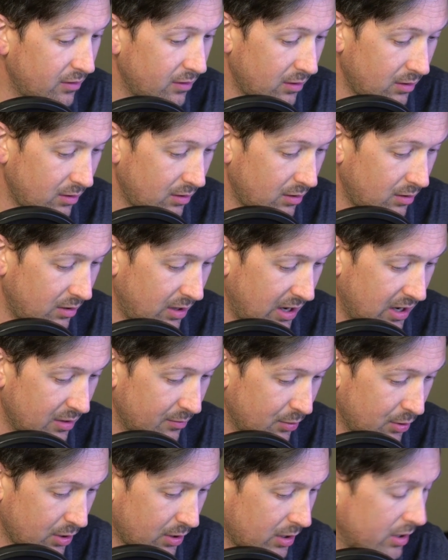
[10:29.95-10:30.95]
the
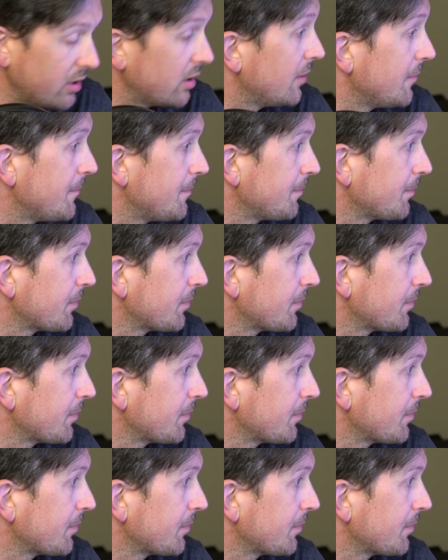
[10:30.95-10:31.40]
handbook.